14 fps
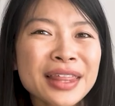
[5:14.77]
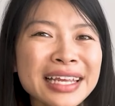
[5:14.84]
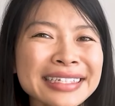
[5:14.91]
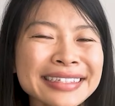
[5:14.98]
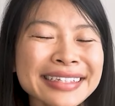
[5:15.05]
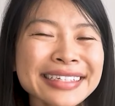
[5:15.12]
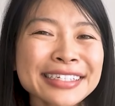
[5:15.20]

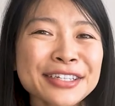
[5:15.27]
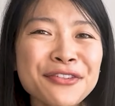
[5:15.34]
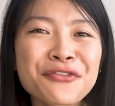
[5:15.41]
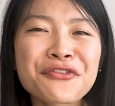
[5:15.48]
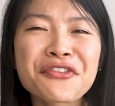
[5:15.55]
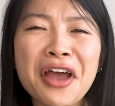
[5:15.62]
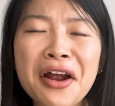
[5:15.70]
this is the
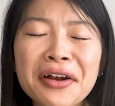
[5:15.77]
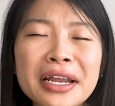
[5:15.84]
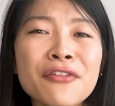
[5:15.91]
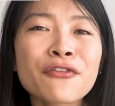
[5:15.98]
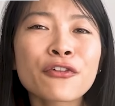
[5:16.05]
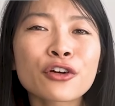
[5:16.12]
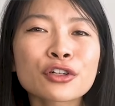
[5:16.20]

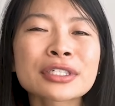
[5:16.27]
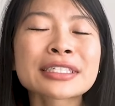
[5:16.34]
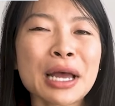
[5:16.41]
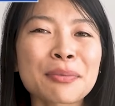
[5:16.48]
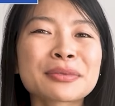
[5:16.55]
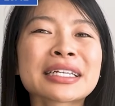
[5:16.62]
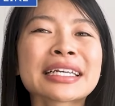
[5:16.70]
very first
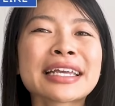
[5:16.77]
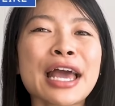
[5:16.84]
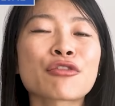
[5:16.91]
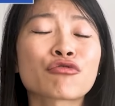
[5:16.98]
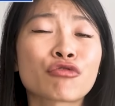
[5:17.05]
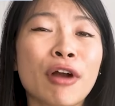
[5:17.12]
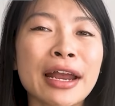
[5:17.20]
step to
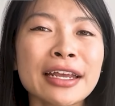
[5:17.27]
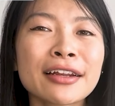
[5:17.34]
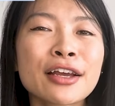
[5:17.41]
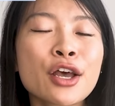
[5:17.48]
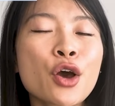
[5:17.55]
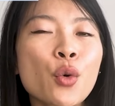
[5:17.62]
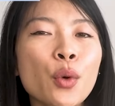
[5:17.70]
get right,
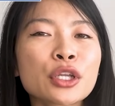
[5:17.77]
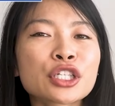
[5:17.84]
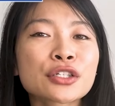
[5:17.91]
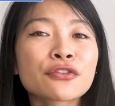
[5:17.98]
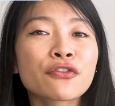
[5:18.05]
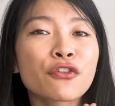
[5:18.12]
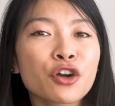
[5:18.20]
which
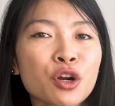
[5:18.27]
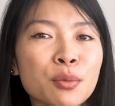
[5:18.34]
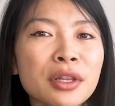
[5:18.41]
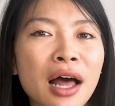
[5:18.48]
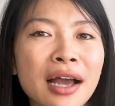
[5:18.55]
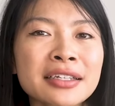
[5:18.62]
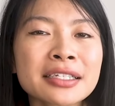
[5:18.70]
is
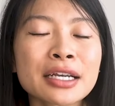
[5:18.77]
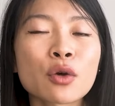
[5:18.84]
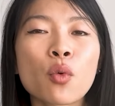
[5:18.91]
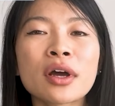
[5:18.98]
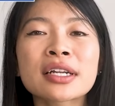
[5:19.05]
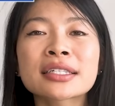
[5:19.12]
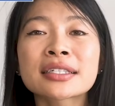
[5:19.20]
verbalizing
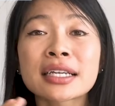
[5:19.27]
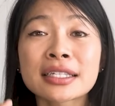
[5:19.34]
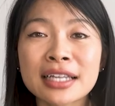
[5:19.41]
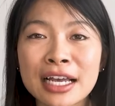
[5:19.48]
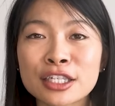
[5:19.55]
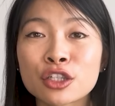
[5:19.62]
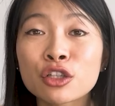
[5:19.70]
what does
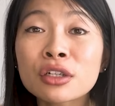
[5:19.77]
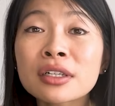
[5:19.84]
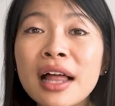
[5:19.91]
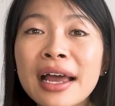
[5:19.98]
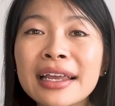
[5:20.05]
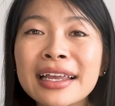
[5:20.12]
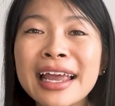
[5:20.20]
success look
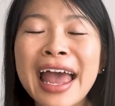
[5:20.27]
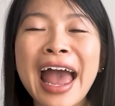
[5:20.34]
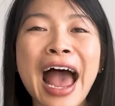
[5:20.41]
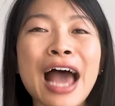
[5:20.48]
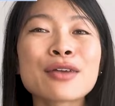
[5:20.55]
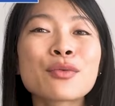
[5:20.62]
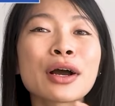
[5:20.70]
like
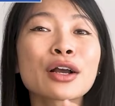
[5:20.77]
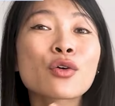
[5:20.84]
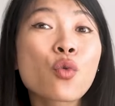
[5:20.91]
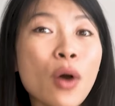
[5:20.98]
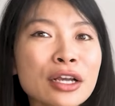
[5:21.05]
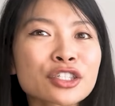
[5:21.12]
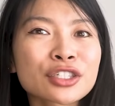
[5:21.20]
and what
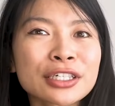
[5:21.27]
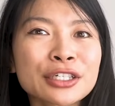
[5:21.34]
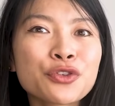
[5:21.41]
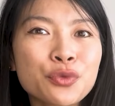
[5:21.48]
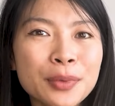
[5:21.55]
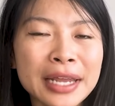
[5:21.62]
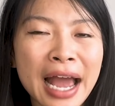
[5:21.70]

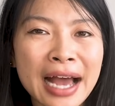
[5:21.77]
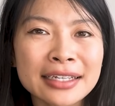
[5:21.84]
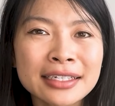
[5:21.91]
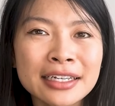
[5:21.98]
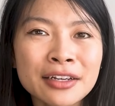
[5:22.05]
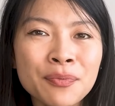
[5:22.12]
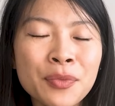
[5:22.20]
question you'd be
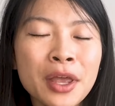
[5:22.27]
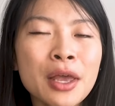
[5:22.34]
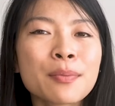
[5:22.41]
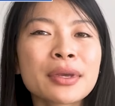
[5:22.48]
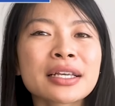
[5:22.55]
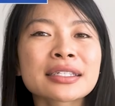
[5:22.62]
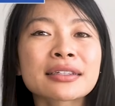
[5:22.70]
asking,
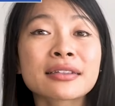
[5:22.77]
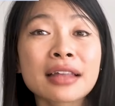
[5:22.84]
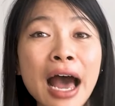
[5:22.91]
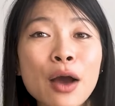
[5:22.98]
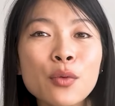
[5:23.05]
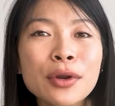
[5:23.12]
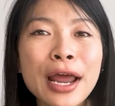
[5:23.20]
because
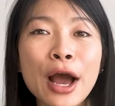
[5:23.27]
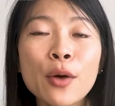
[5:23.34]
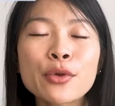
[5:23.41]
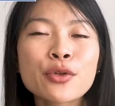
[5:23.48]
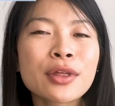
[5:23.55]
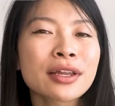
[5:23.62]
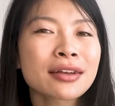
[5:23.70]
that would
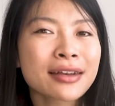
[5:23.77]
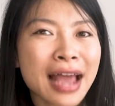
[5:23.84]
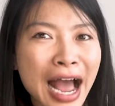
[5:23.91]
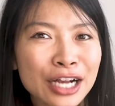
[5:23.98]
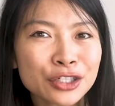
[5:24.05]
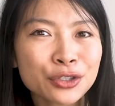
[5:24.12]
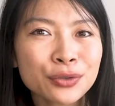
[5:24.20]
help you then
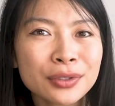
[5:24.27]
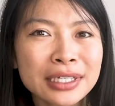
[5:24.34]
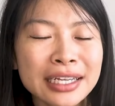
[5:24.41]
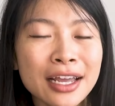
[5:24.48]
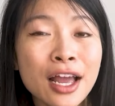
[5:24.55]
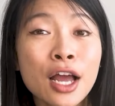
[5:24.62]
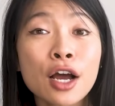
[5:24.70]

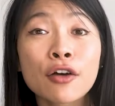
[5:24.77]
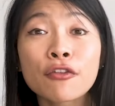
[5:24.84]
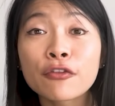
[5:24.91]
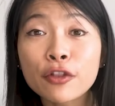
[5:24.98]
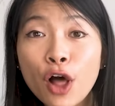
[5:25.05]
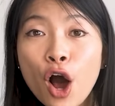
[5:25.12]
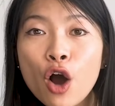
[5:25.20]
naturally
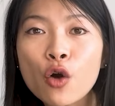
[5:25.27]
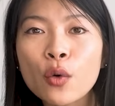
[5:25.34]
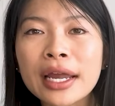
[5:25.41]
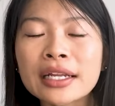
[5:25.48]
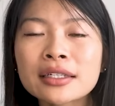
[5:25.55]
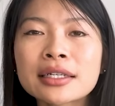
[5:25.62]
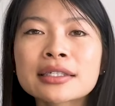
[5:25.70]
flow
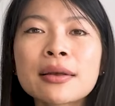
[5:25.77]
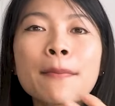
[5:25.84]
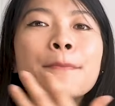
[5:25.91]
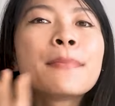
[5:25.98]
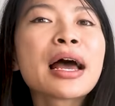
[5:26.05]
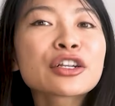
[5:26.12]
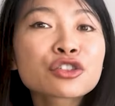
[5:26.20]
into
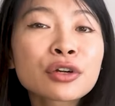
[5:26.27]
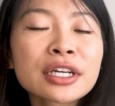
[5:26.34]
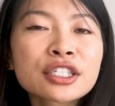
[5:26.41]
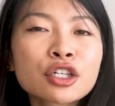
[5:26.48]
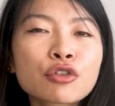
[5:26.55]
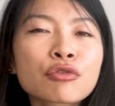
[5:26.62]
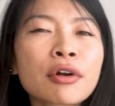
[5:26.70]
some
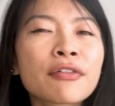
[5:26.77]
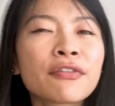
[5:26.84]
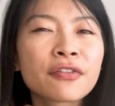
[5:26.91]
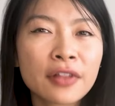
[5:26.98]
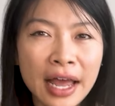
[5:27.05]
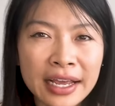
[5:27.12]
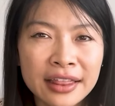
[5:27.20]
metrics to
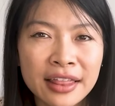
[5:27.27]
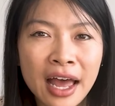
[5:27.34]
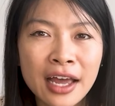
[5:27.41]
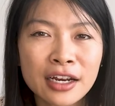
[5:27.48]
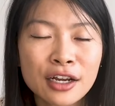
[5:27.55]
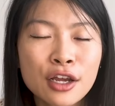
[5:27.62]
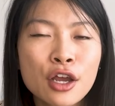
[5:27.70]
reflect
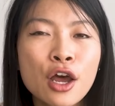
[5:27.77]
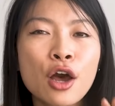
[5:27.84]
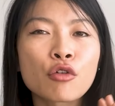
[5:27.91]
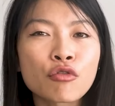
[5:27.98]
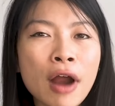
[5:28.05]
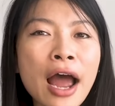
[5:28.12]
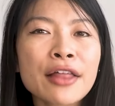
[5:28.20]
that
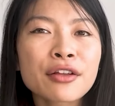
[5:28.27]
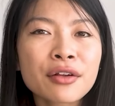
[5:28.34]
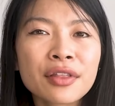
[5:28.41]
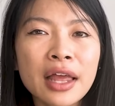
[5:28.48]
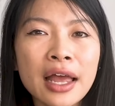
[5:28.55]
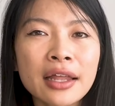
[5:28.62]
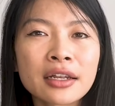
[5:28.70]
rather
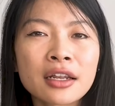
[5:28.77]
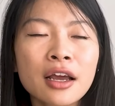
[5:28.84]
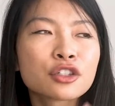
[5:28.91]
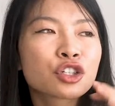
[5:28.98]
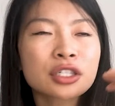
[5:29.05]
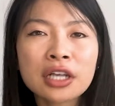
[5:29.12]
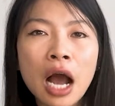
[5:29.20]
than
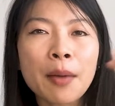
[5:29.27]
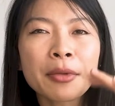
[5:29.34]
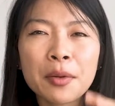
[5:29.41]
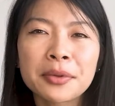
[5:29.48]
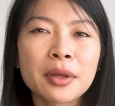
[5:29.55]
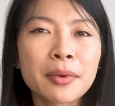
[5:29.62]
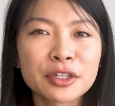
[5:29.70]
just
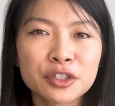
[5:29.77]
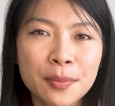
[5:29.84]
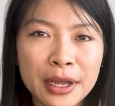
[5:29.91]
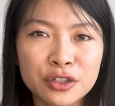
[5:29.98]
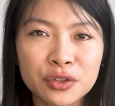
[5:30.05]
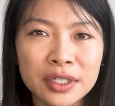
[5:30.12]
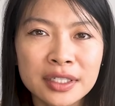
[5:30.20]
coming up with a bunch of
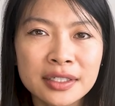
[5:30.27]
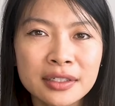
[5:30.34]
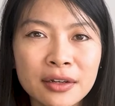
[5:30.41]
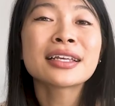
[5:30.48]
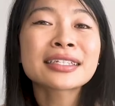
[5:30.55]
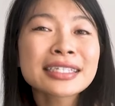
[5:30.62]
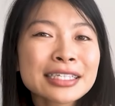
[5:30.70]
metrics.
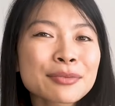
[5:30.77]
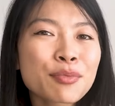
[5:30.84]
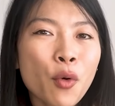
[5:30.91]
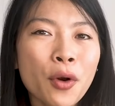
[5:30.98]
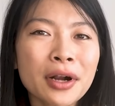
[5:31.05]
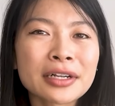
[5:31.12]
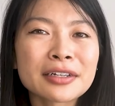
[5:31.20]
This is
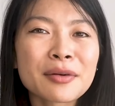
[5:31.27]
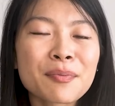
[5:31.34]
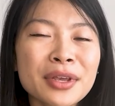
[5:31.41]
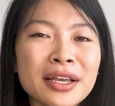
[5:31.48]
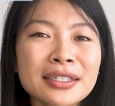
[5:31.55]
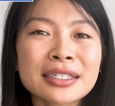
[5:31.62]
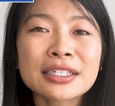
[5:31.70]
important
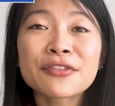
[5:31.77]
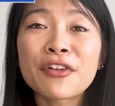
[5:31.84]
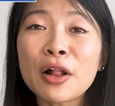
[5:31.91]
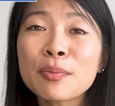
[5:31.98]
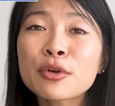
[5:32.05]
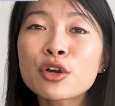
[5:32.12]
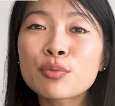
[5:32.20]
because to
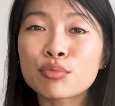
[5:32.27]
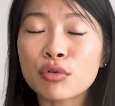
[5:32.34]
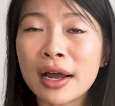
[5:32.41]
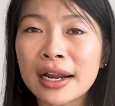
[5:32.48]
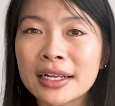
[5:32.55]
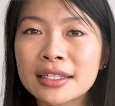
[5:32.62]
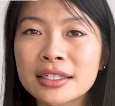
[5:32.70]
develop good
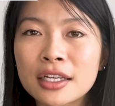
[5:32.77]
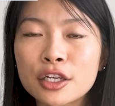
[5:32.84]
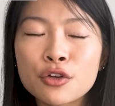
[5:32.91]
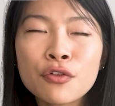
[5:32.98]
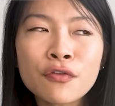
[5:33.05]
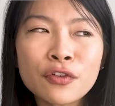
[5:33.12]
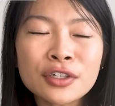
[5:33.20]
products,
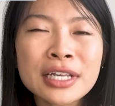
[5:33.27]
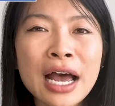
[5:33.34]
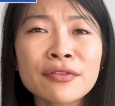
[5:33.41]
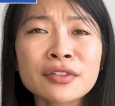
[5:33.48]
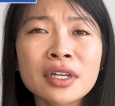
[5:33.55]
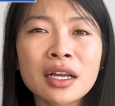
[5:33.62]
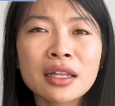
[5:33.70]
you first
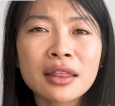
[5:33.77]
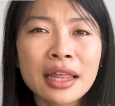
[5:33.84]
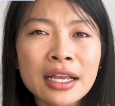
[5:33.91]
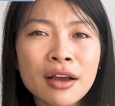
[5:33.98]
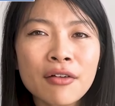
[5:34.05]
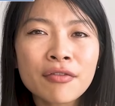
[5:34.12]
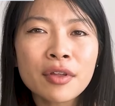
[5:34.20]
have to
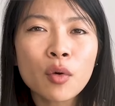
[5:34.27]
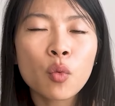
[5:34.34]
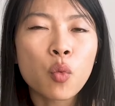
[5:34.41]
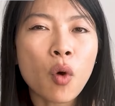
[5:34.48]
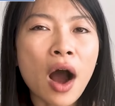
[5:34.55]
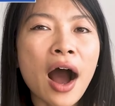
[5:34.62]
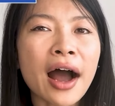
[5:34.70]
think of the
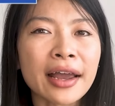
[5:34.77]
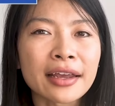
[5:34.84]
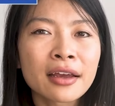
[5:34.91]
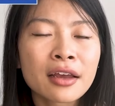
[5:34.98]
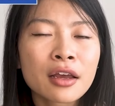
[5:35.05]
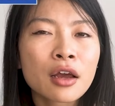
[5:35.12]
why.